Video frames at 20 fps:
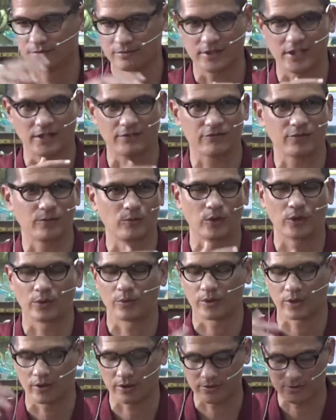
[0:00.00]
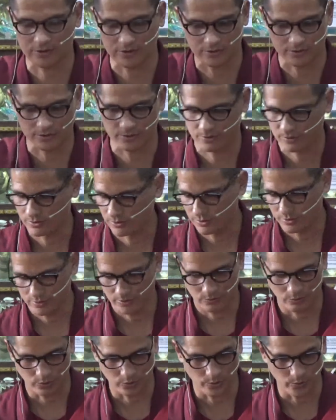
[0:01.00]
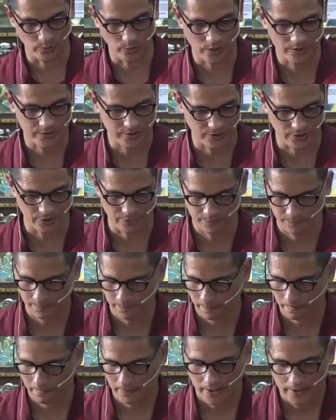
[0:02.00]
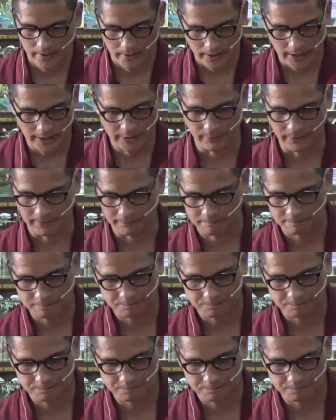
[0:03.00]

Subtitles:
get from where we are to where we want to go. Anyway,